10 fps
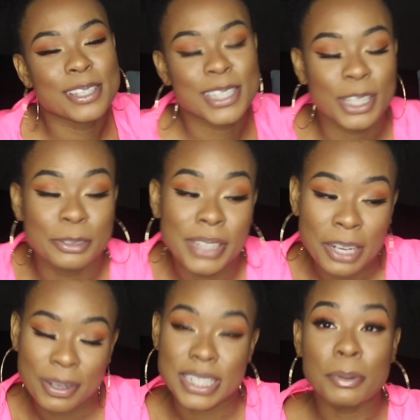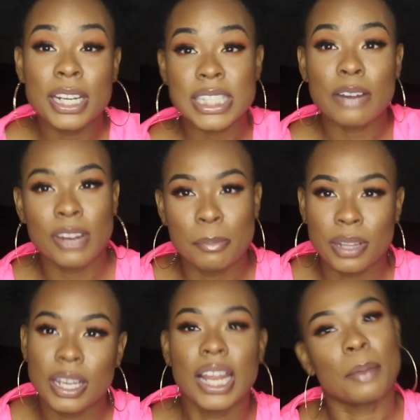So anyways, I'm gonna stop
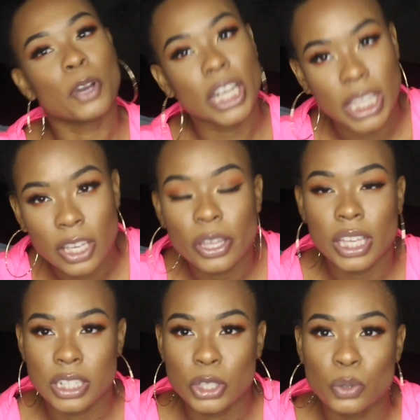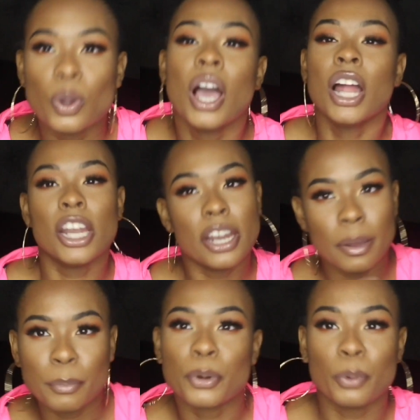rambling and I'm gonna get into
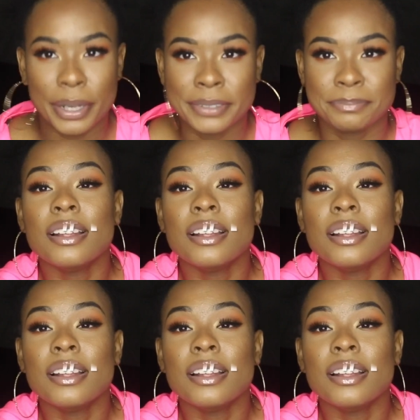number one.